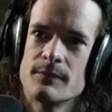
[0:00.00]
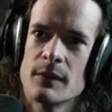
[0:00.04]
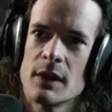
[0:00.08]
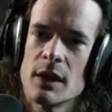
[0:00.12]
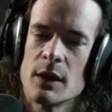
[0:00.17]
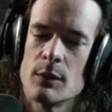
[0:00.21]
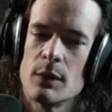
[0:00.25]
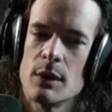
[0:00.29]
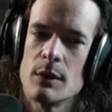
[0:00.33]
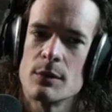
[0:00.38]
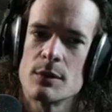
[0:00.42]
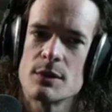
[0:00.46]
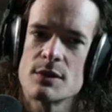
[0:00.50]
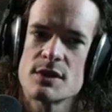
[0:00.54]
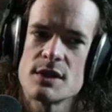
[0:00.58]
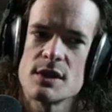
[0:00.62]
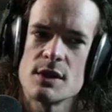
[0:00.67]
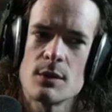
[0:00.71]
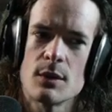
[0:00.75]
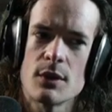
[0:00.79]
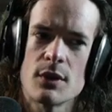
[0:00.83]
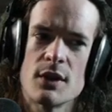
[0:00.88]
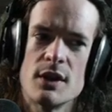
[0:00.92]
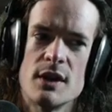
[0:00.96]
We will see you
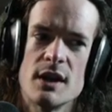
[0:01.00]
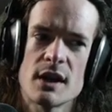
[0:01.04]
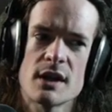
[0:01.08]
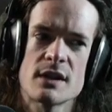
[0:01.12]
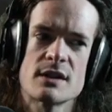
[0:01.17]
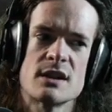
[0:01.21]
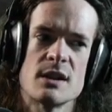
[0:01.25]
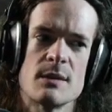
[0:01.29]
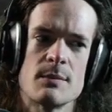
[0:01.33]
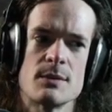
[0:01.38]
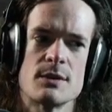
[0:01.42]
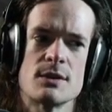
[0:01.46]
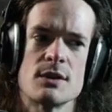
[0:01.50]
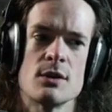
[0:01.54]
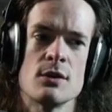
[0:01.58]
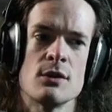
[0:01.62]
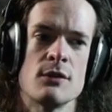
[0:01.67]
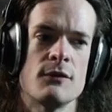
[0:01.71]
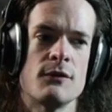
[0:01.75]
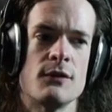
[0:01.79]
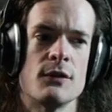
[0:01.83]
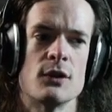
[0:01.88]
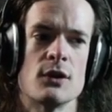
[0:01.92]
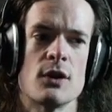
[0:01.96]
on the next episode of
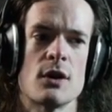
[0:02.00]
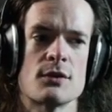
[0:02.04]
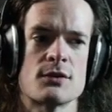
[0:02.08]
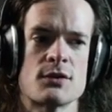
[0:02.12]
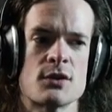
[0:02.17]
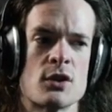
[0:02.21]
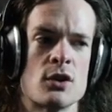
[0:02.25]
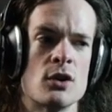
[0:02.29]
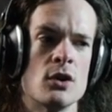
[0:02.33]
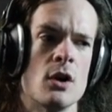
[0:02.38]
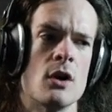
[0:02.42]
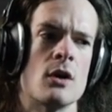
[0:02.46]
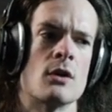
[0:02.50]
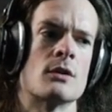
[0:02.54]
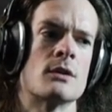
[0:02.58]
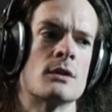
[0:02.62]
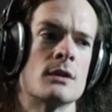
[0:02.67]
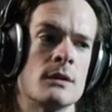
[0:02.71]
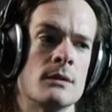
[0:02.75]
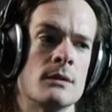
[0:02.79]
Philos O'Clock.